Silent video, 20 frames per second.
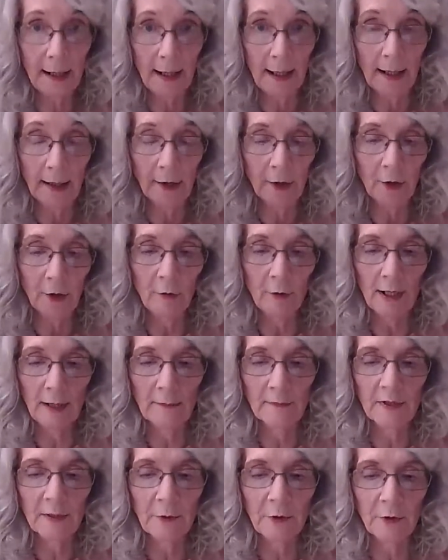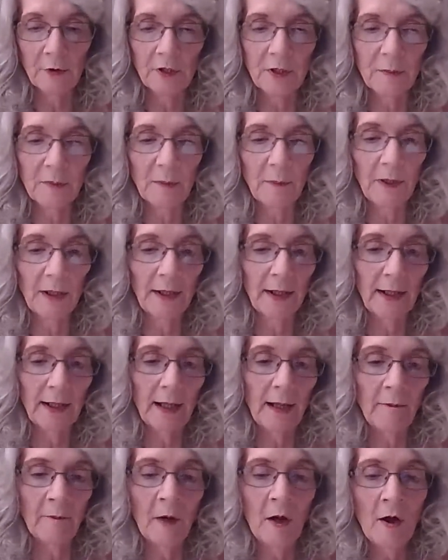I know what I'm supposed to be picking
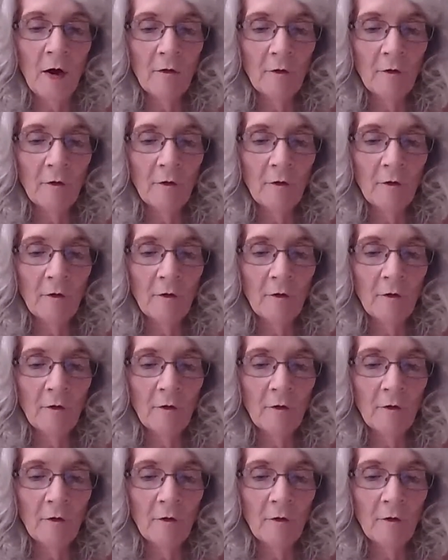up